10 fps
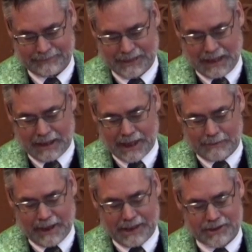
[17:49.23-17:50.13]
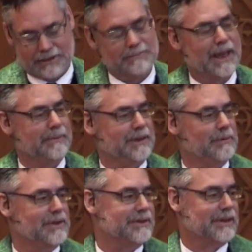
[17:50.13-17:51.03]
Unlike Rachel, maybe it
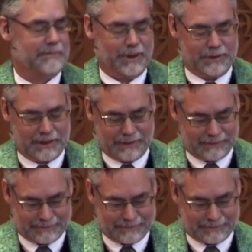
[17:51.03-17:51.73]
wasn't communion.